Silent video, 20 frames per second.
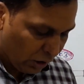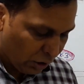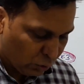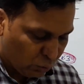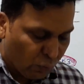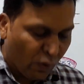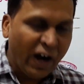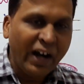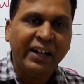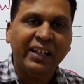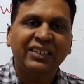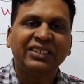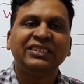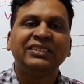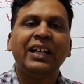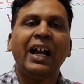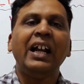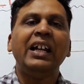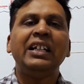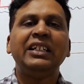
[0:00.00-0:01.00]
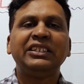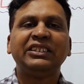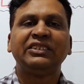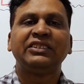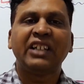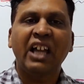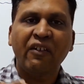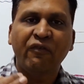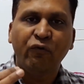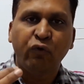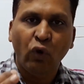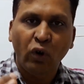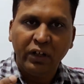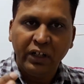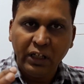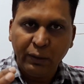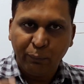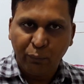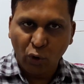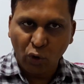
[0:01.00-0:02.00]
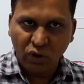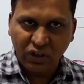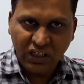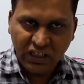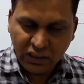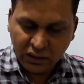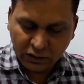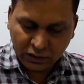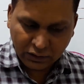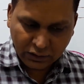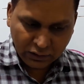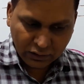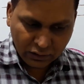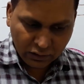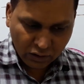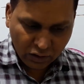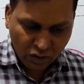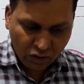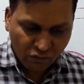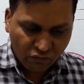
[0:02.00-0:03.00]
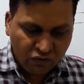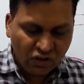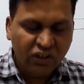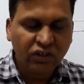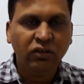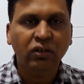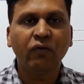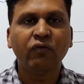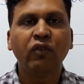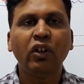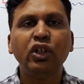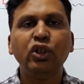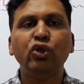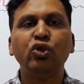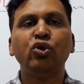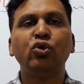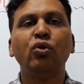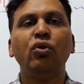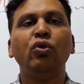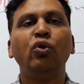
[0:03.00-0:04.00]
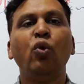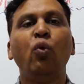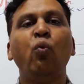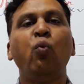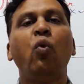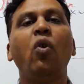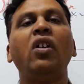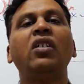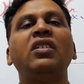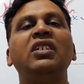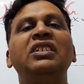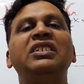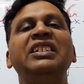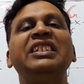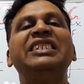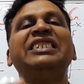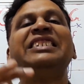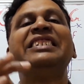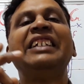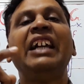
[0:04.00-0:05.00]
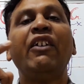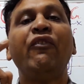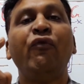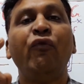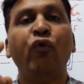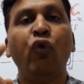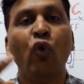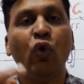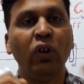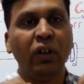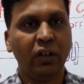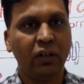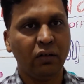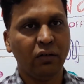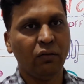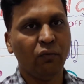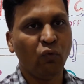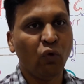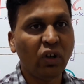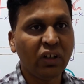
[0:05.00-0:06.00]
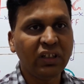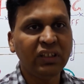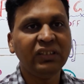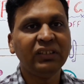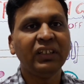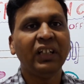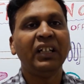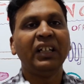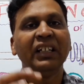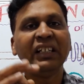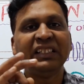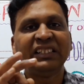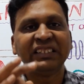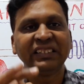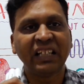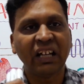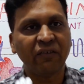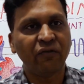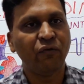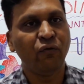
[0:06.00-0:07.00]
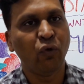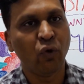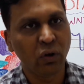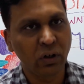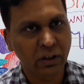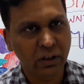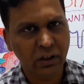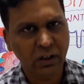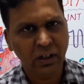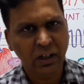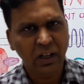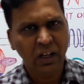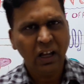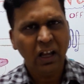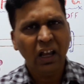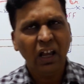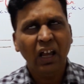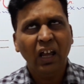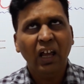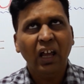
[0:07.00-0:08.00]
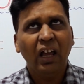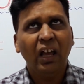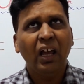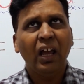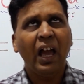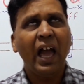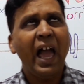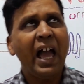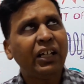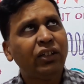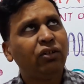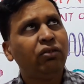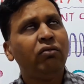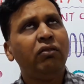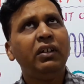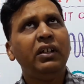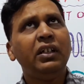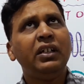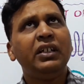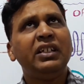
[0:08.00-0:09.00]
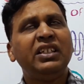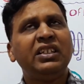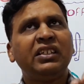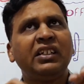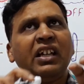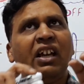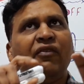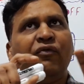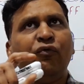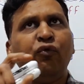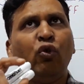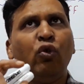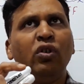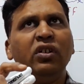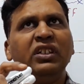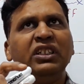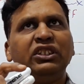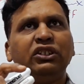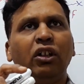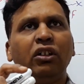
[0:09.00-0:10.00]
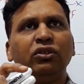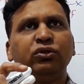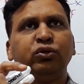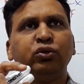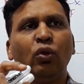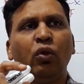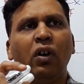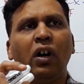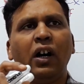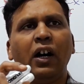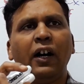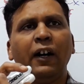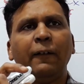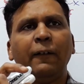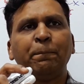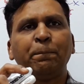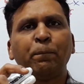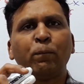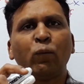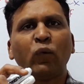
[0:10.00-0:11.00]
To understand scaffolding protein, first of all, you should know what is scaffold. What is scaffold? Actually, scaffold is also a